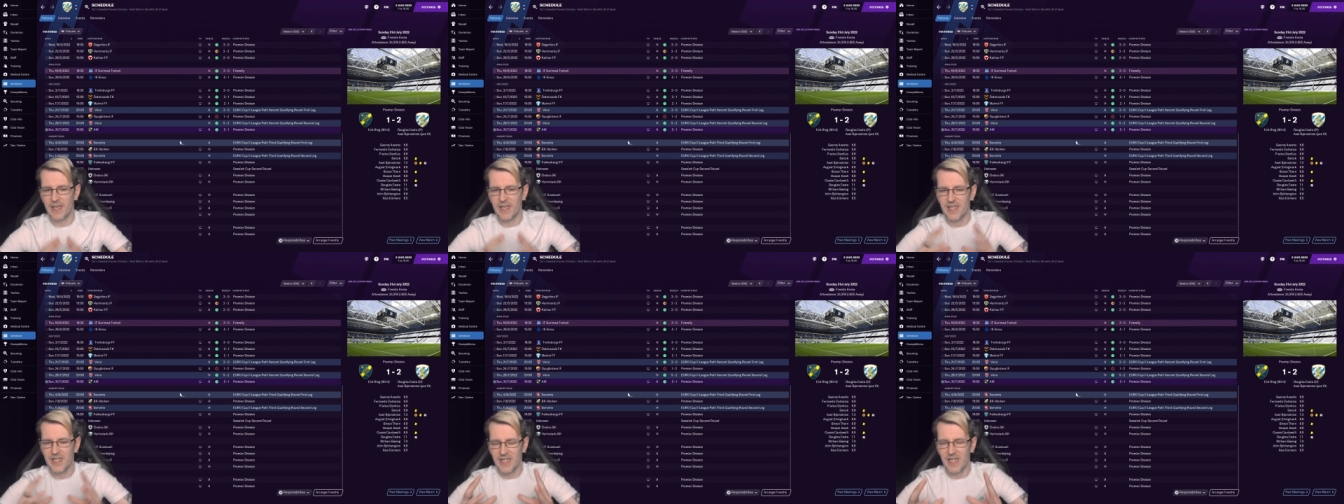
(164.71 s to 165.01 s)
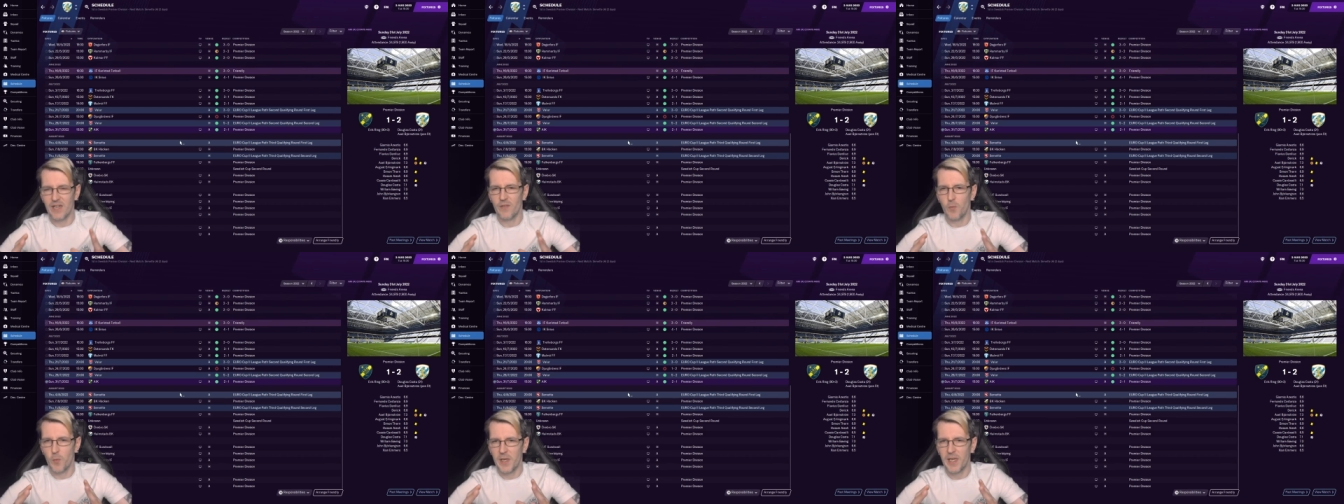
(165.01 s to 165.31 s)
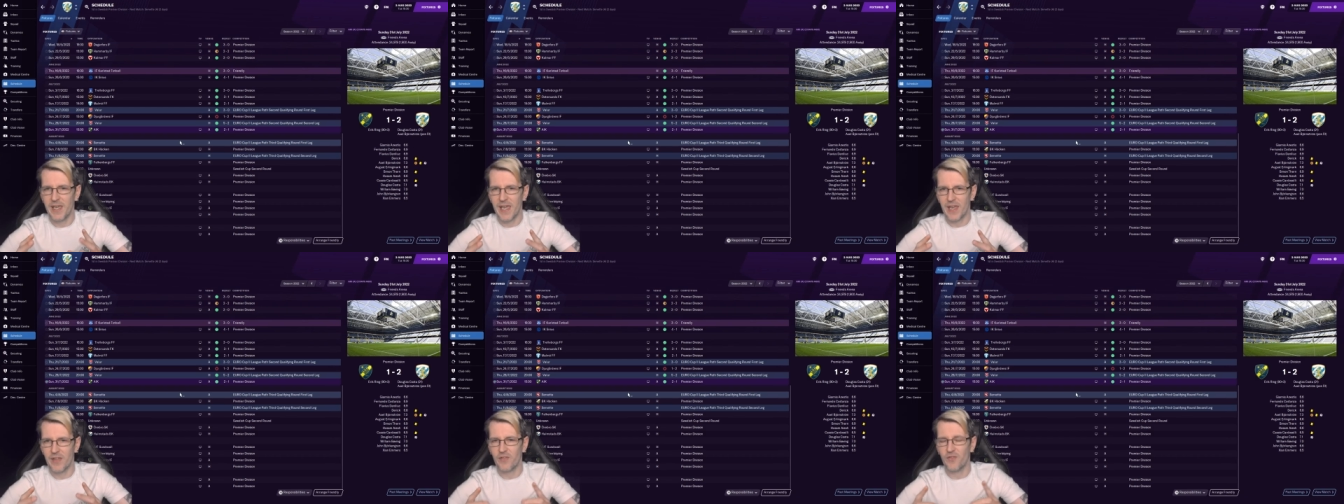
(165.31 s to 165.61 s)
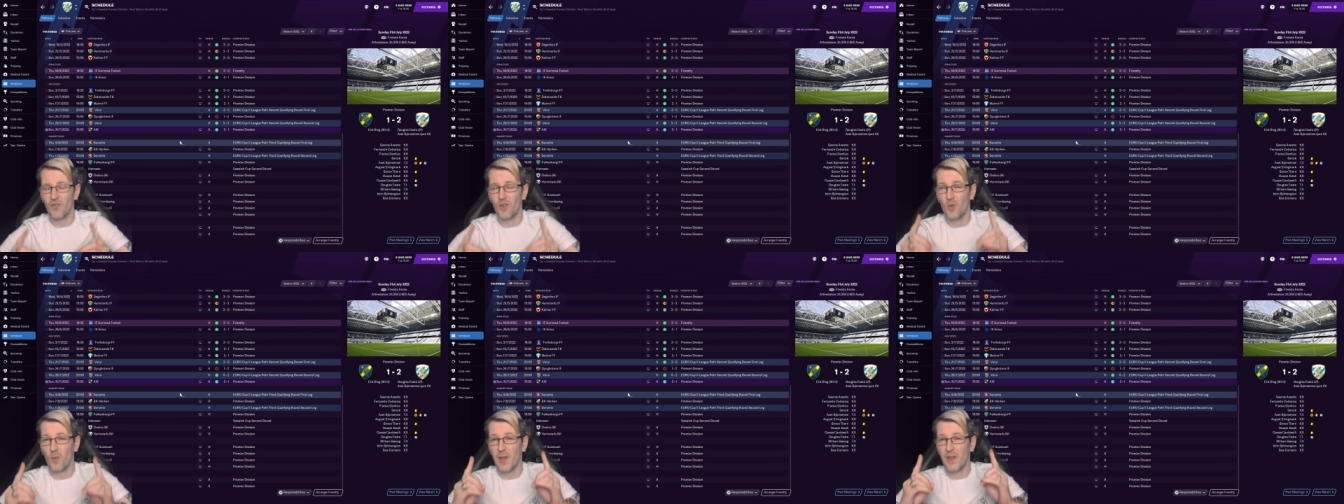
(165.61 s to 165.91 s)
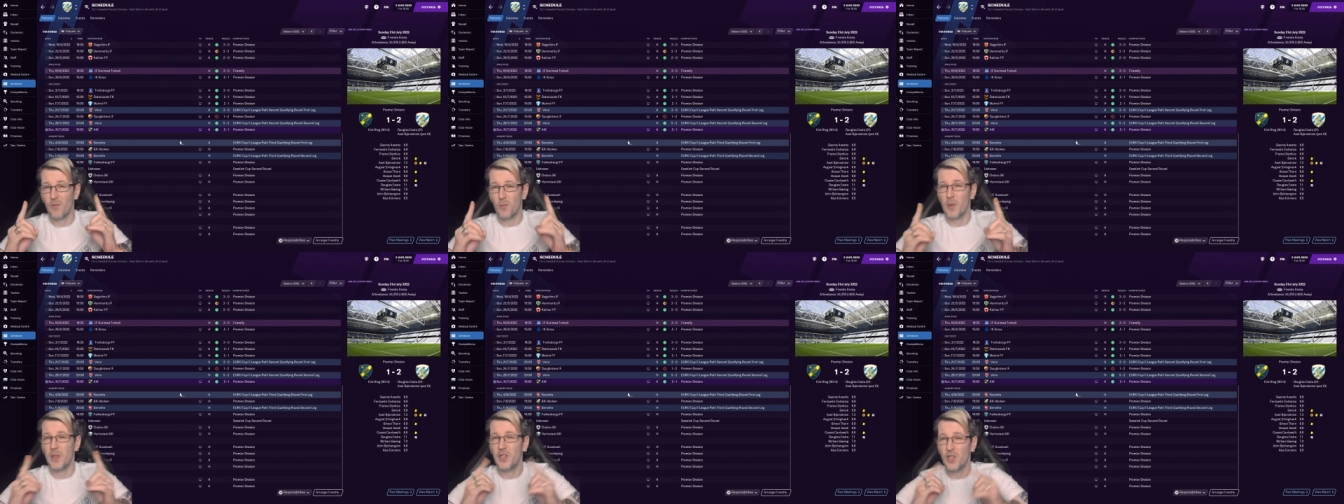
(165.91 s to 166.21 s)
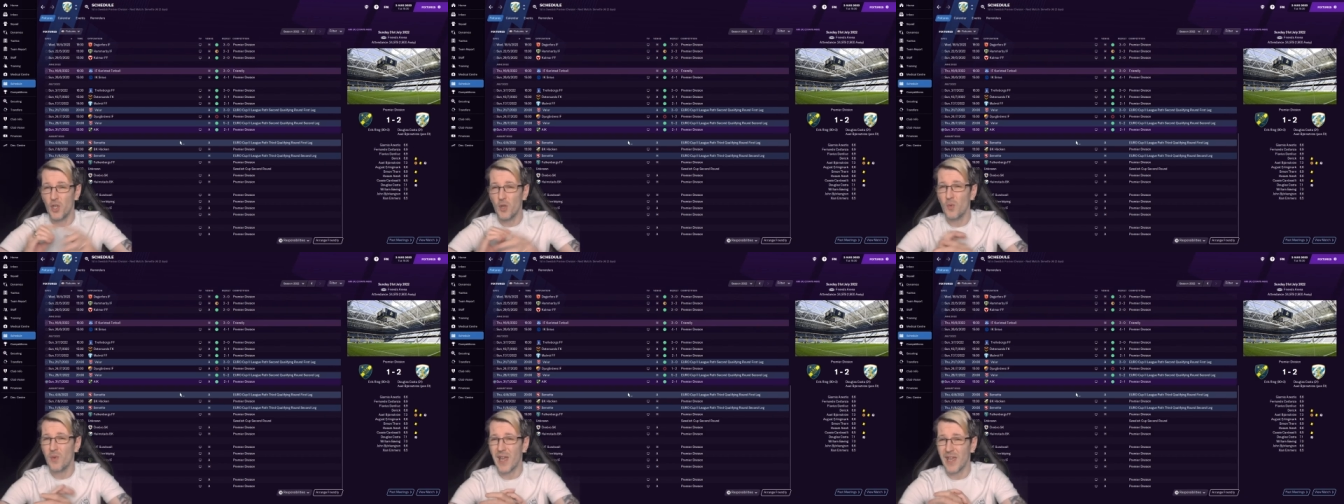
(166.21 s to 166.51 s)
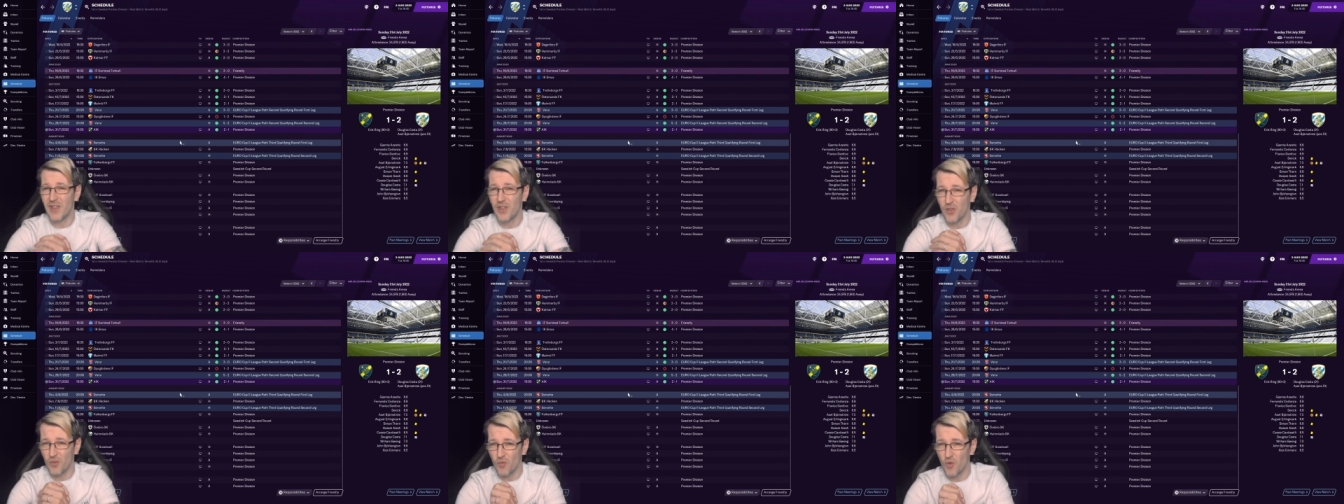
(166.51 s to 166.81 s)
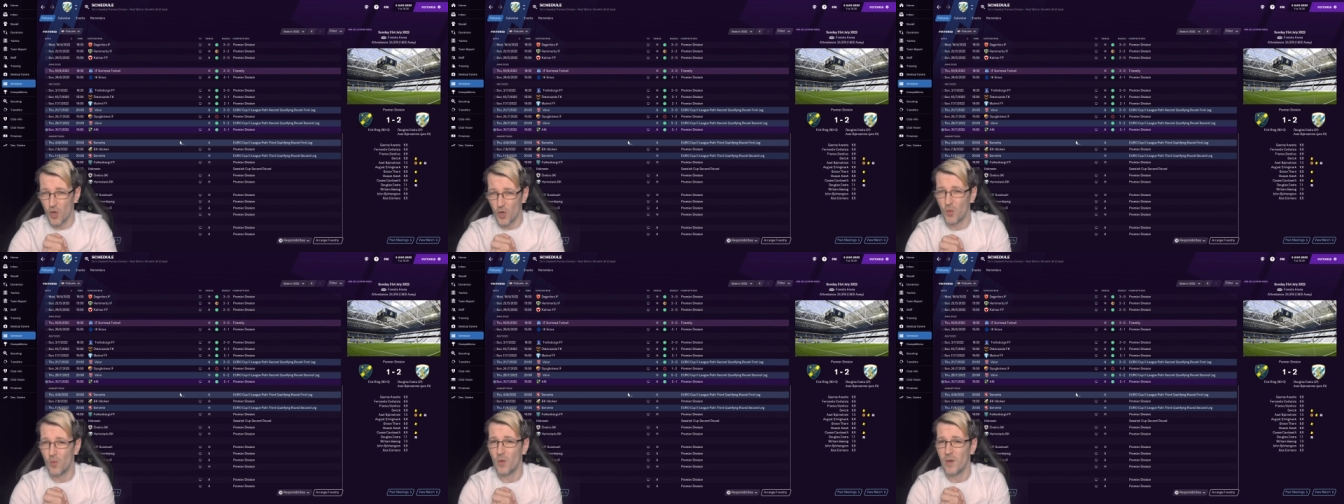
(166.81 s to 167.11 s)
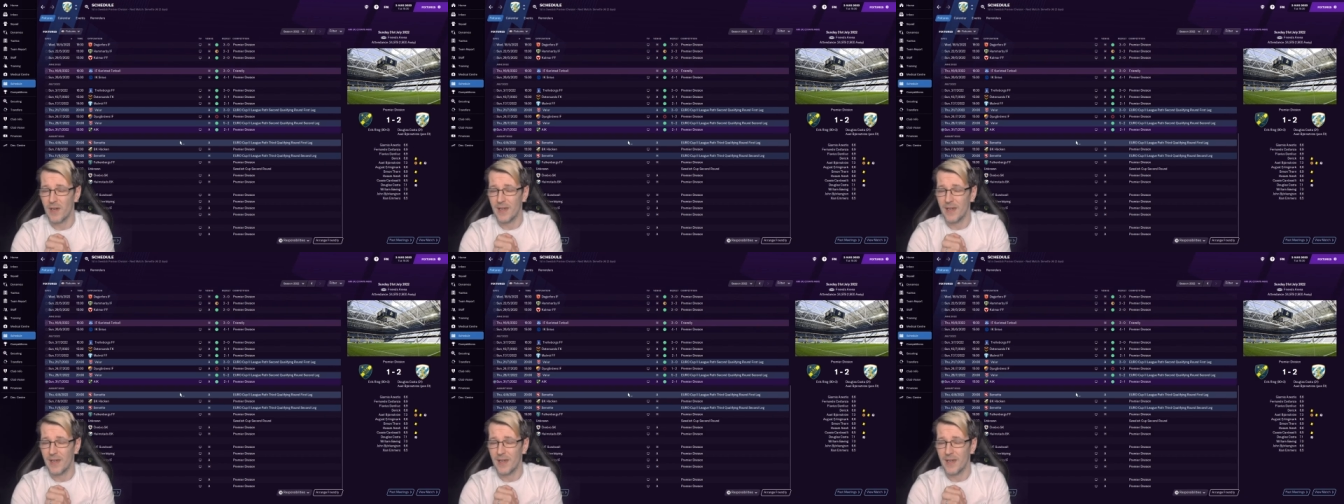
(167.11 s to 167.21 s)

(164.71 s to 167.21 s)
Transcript: See if we can get through. If we do get through,